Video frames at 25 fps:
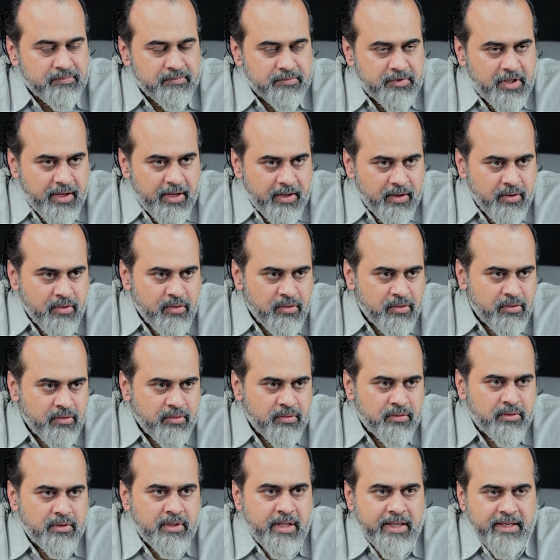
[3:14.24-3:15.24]
The
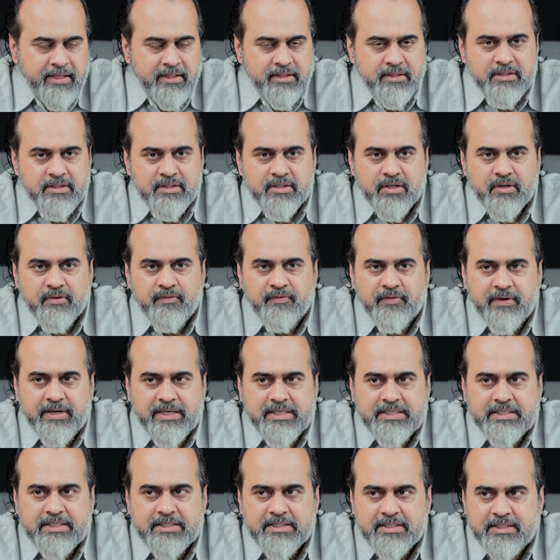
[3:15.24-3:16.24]
ego thinks of
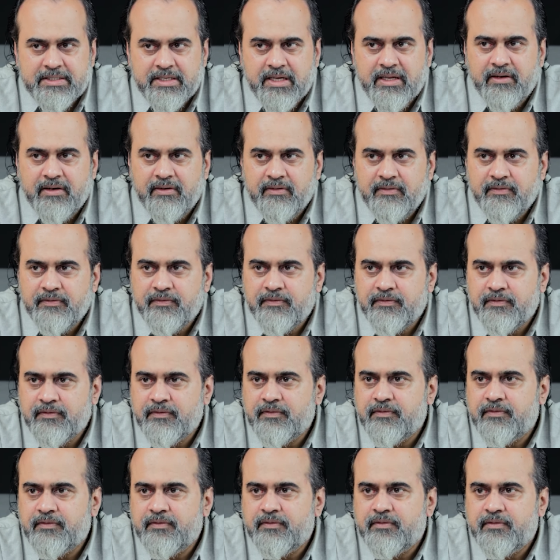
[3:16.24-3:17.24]

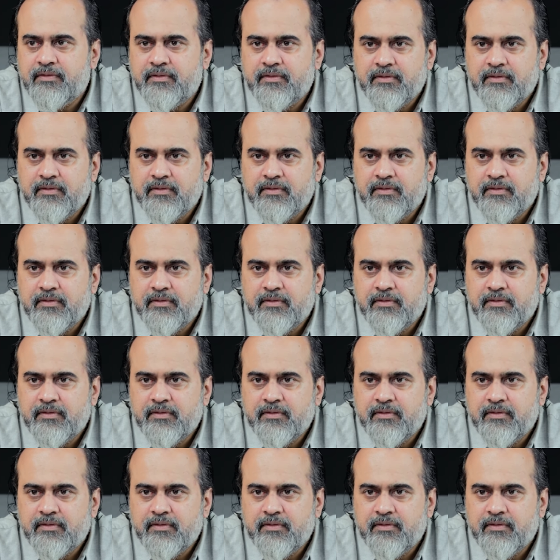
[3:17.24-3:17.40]
itself